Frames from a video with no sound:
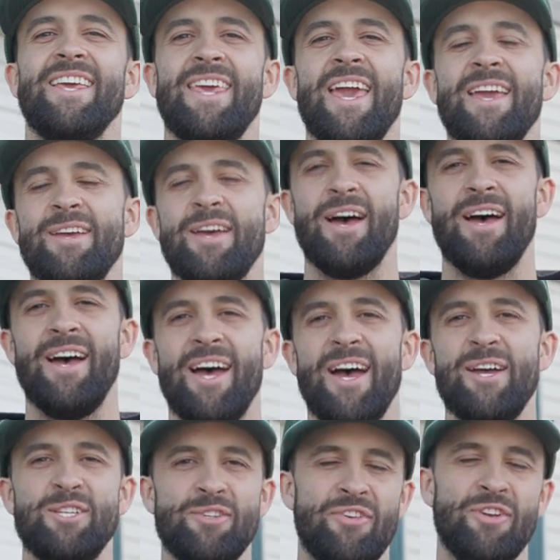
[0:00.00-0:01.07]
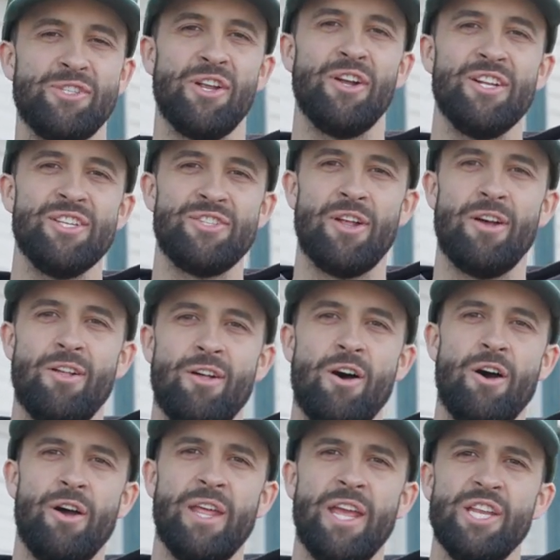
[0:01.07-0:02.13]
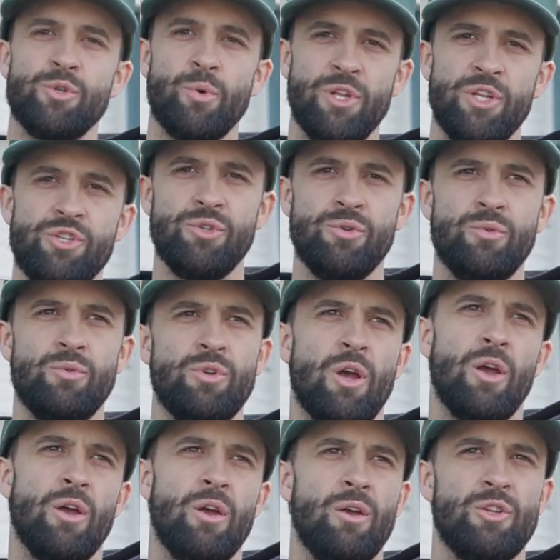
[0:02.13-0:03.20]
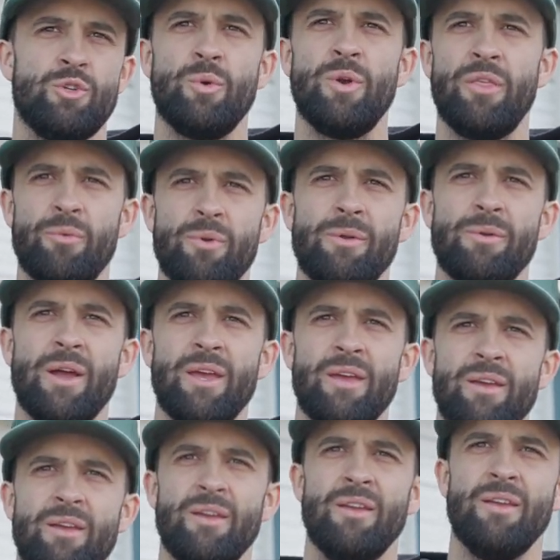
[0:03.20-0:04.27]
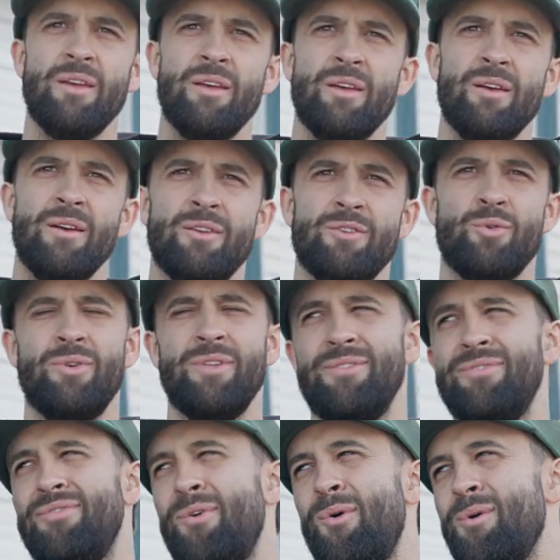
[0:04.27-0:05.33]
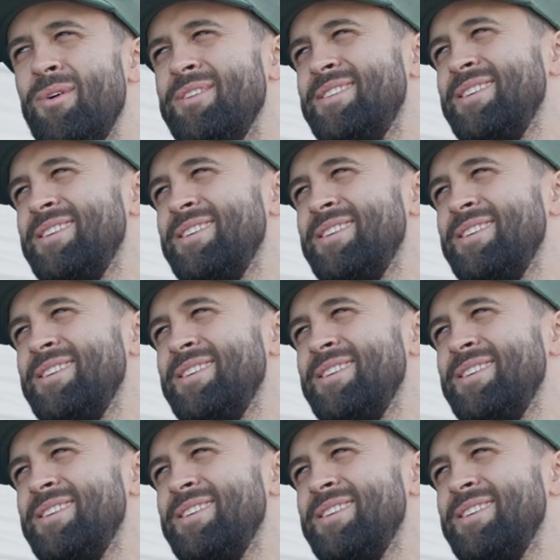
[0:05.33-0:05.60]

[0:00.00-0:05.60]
Okay, I just finished air install on a 23, right? 24.